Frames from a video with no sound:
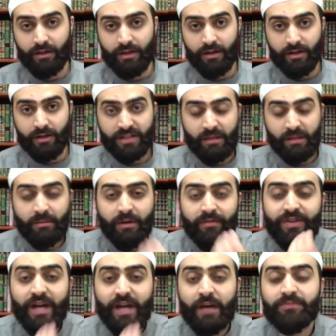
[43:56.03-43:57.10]
some of
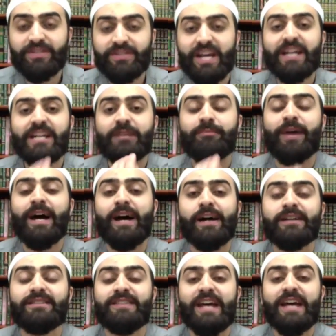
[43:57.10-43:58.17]
them dating
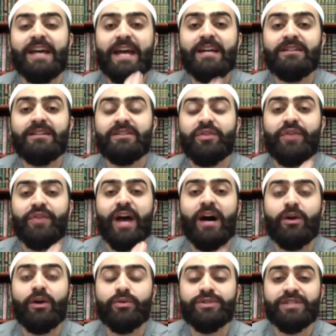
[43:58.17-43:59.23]
back to
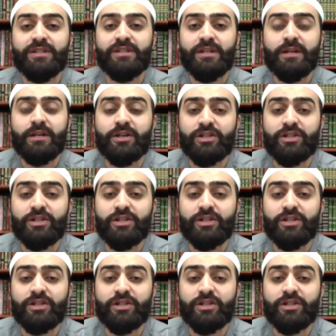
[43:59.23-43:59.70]
8,000 years